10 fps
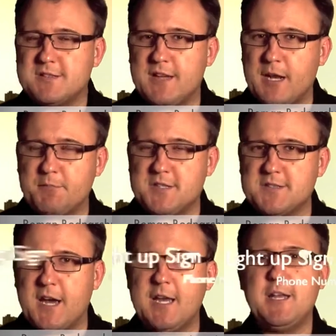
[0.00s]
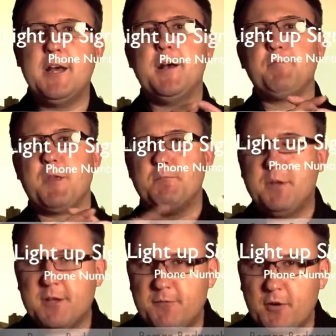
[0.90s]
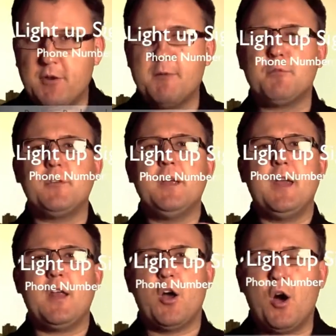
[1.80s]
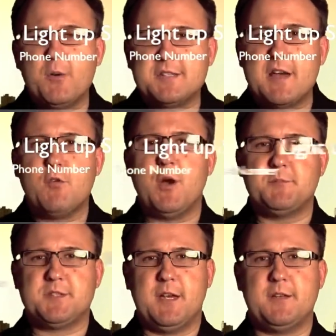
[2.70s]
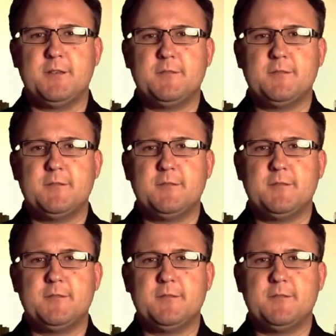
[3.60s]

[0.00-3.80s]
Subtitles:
light up the sign, big phone number, and always have a website.